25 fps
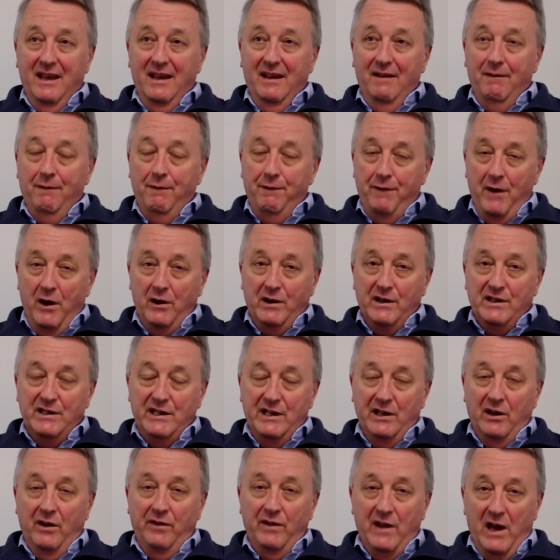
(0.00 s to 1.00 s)

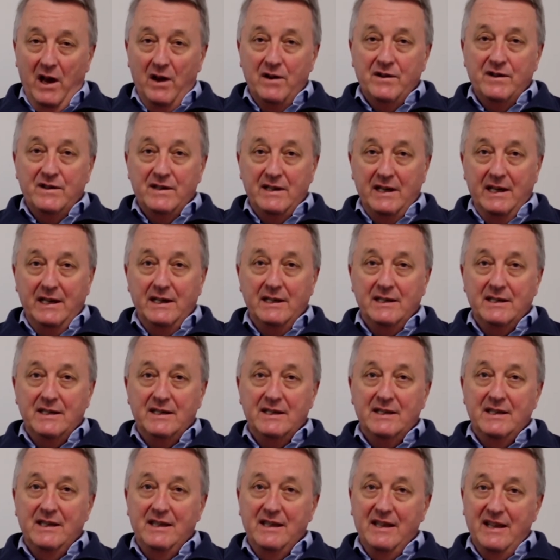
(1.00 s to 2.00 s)
Focusing on those
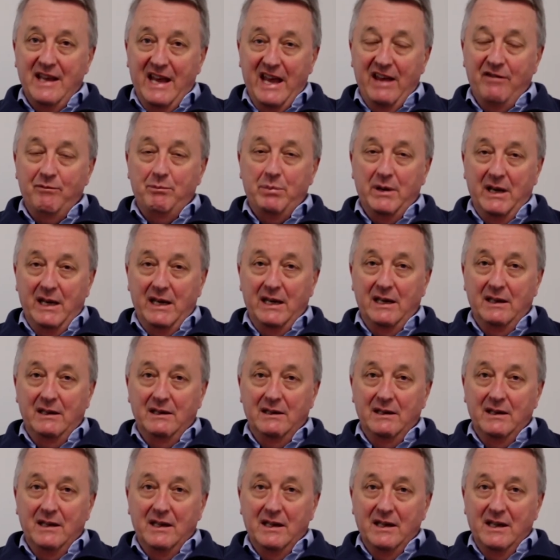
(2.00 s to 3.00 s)
things, they've been
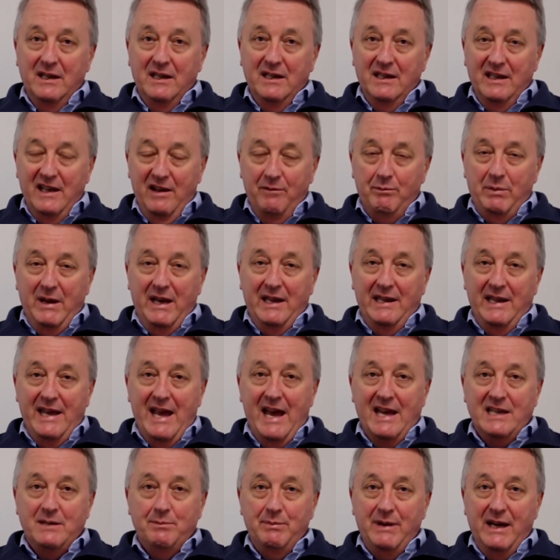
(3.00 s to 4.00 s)
the
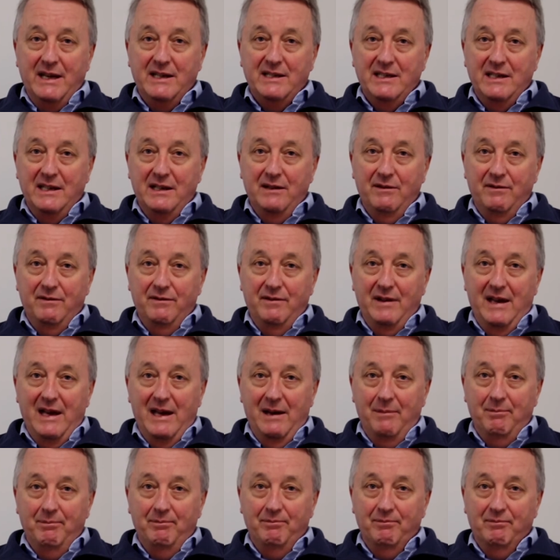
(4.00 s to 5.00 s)
aspects that
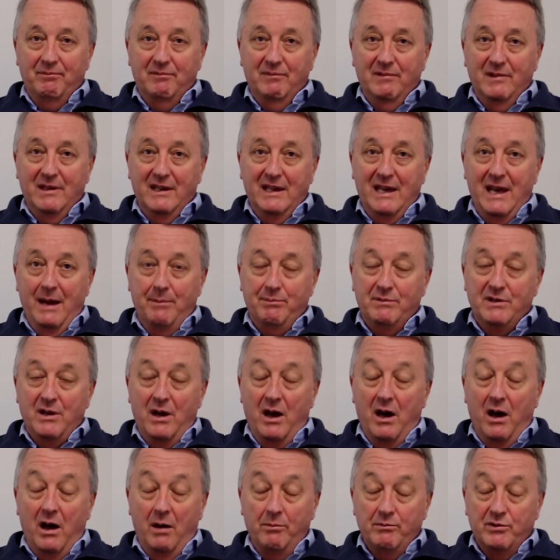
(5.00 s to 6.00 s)
have kept,
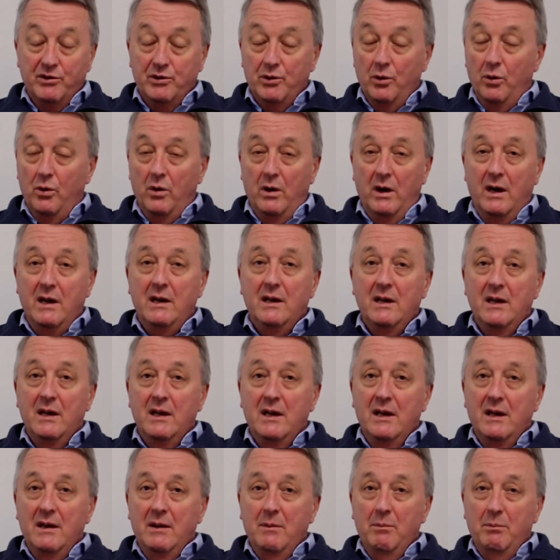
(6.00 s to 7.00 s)
I'm sure,
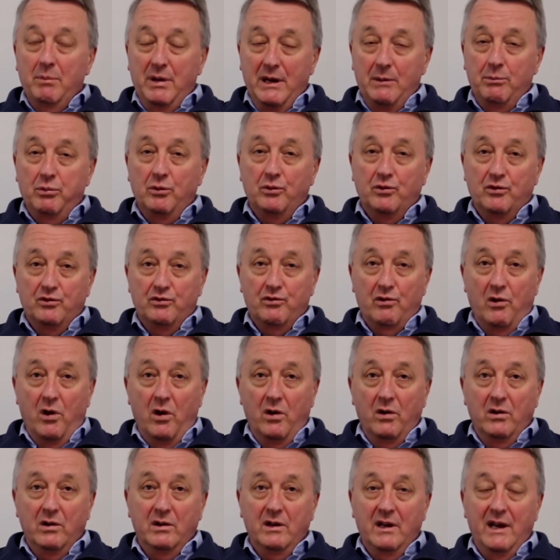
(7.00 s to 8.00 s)
people
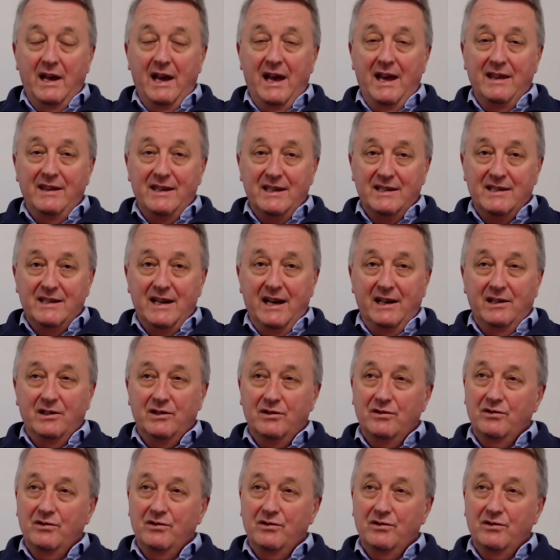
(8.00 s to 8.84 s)
strong and the sector